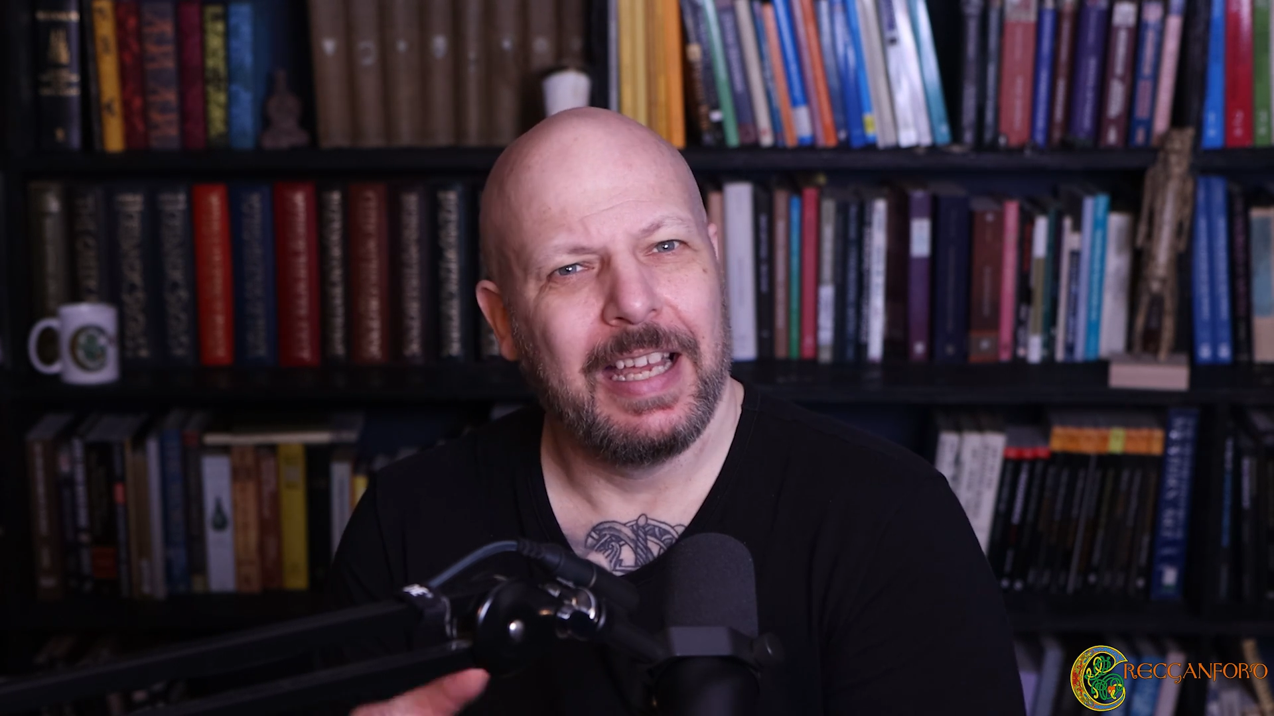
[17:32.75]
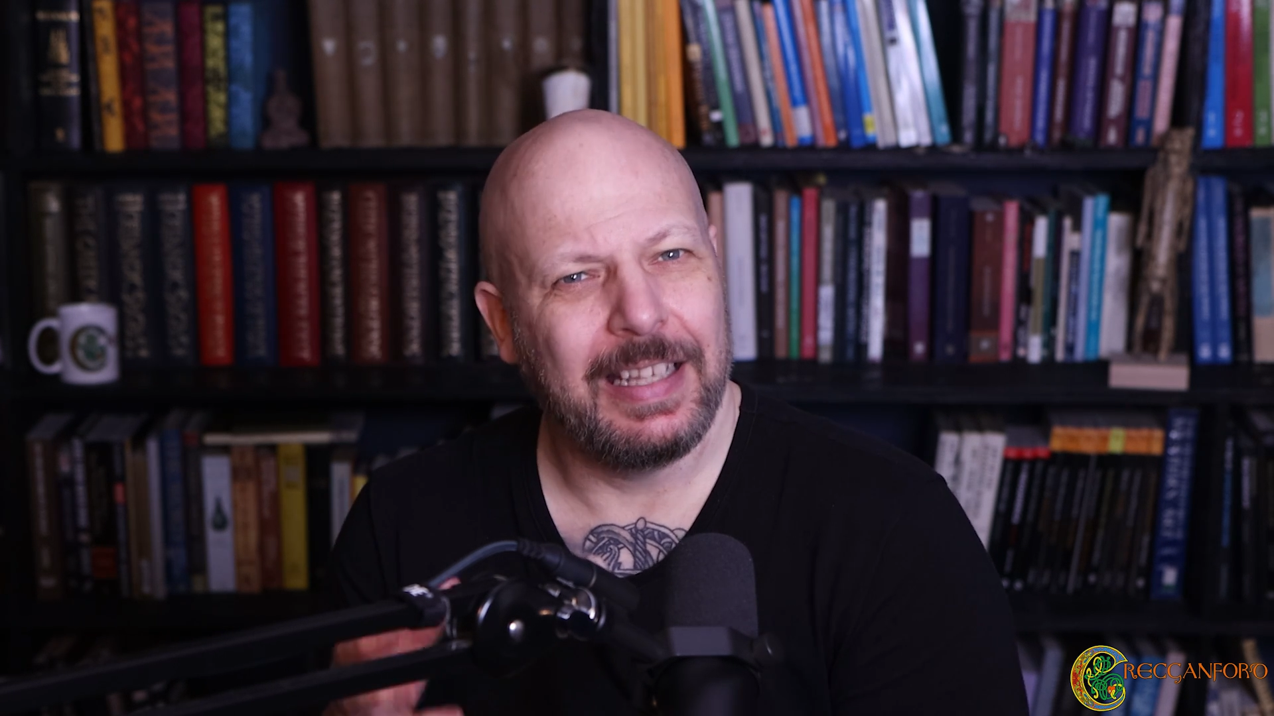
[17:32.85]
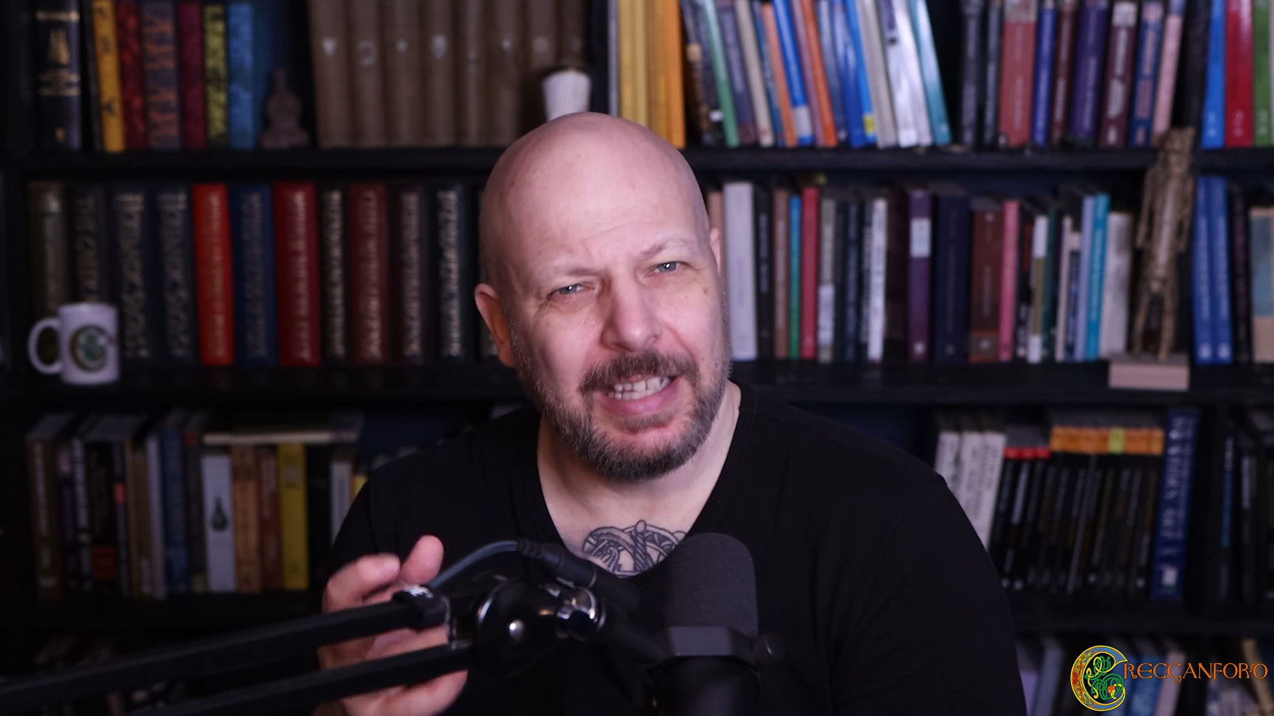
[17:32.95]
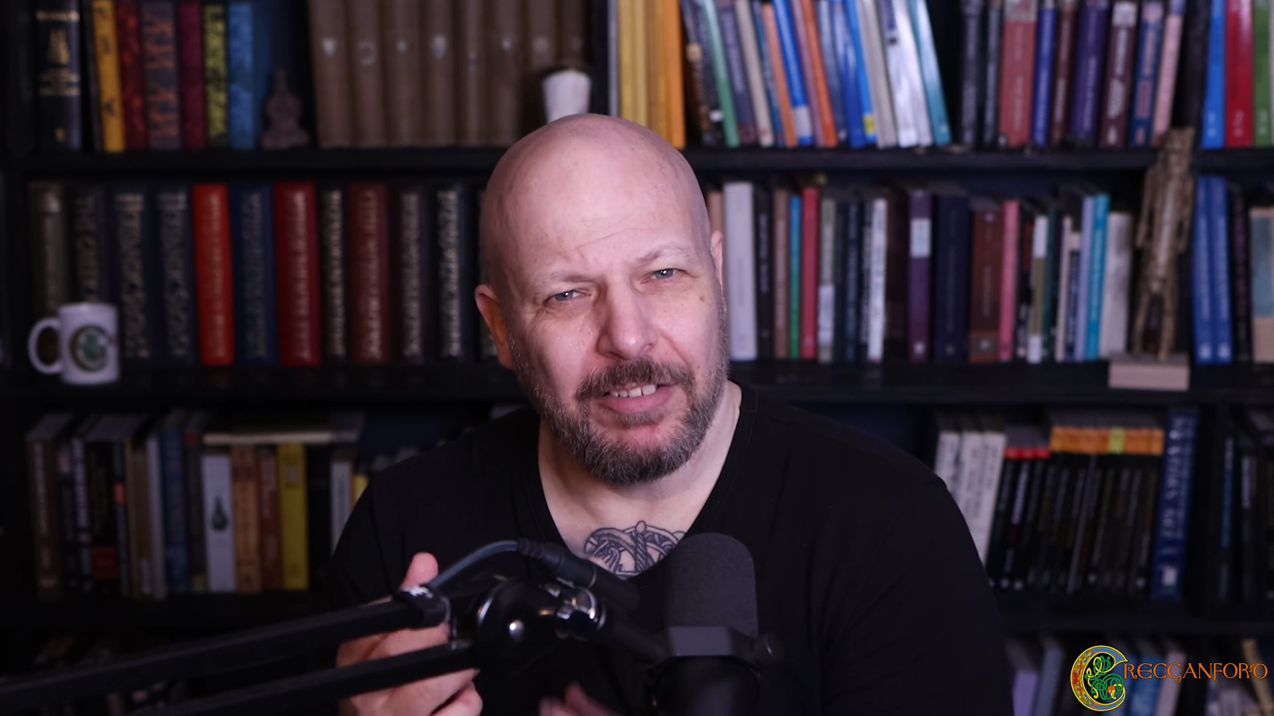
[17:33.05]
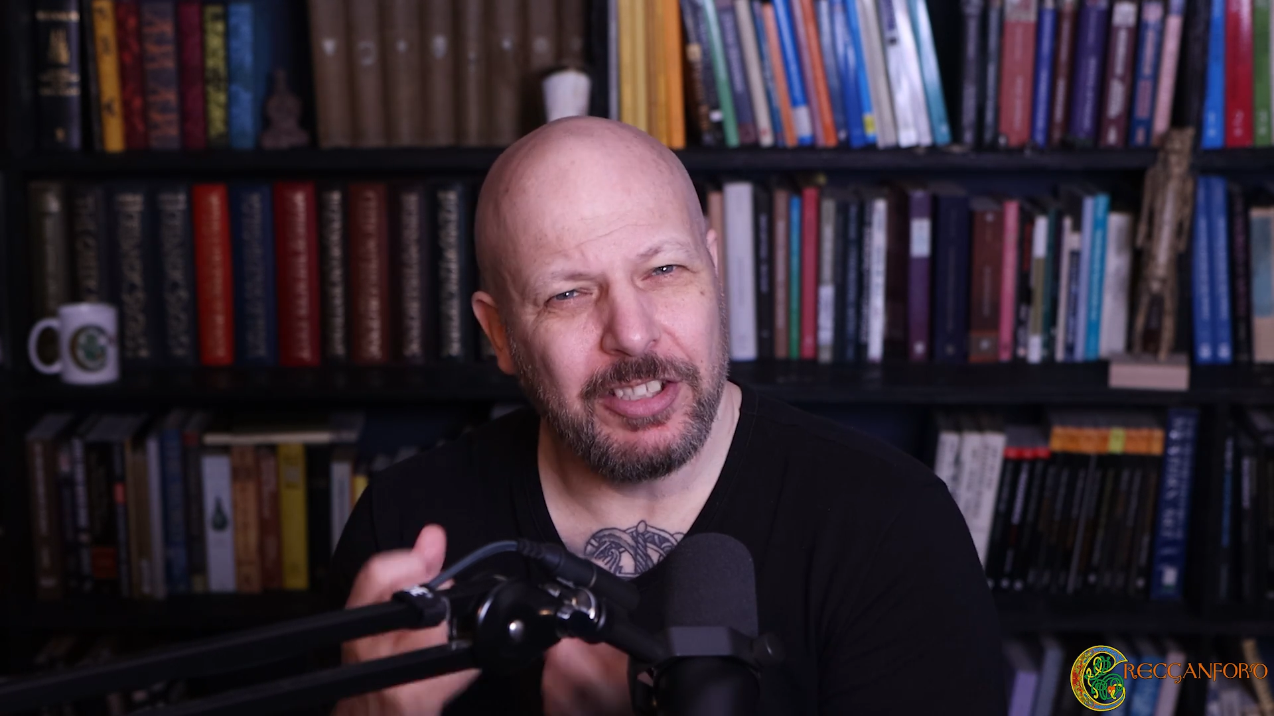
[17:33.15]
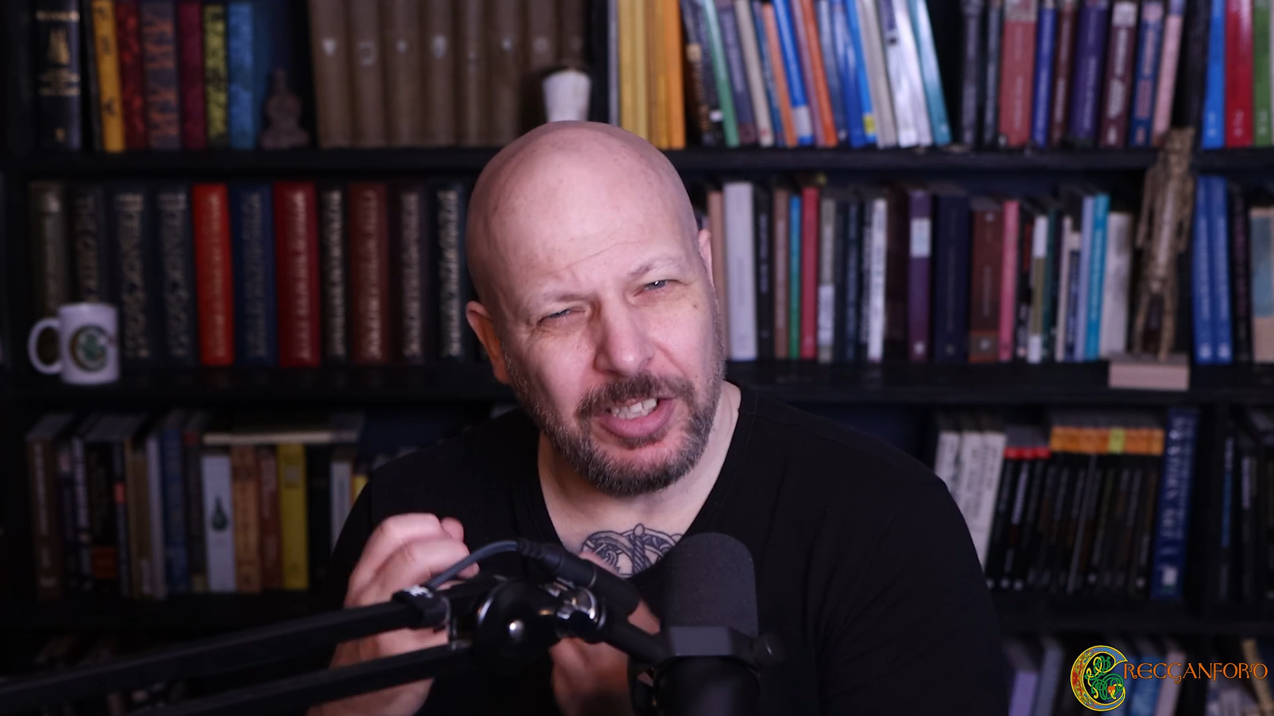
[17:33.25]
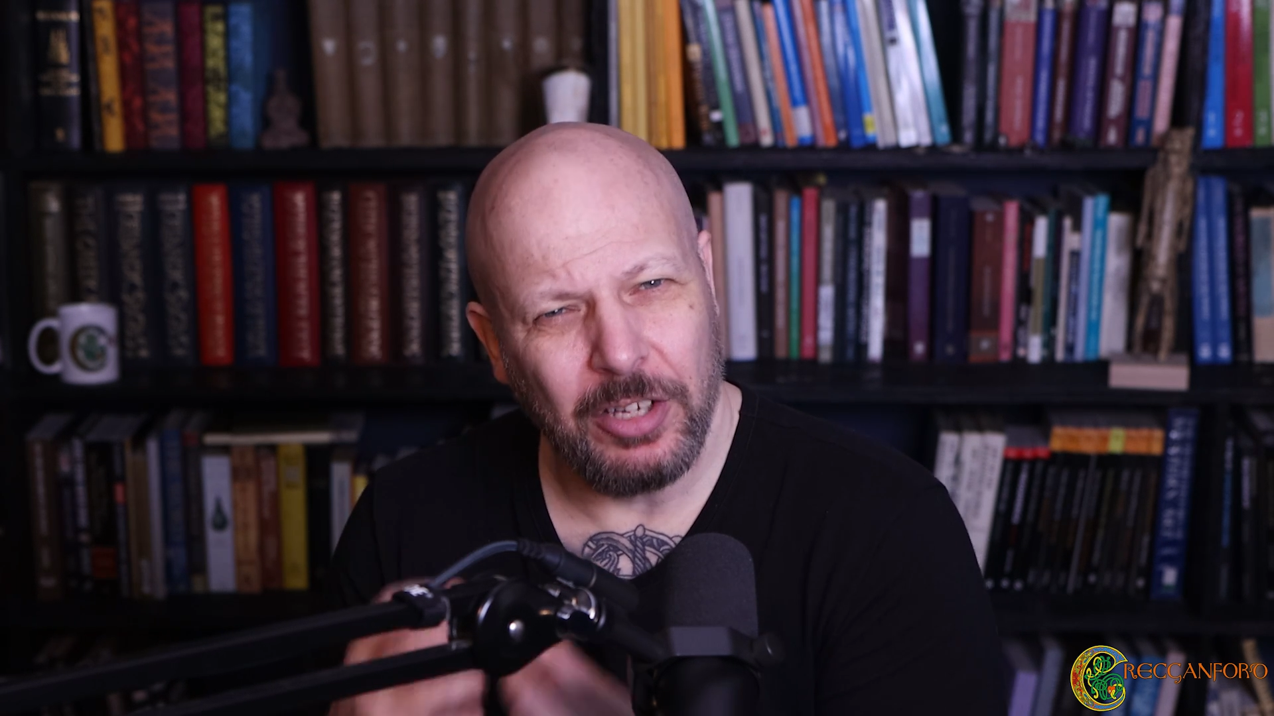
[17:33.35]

And there is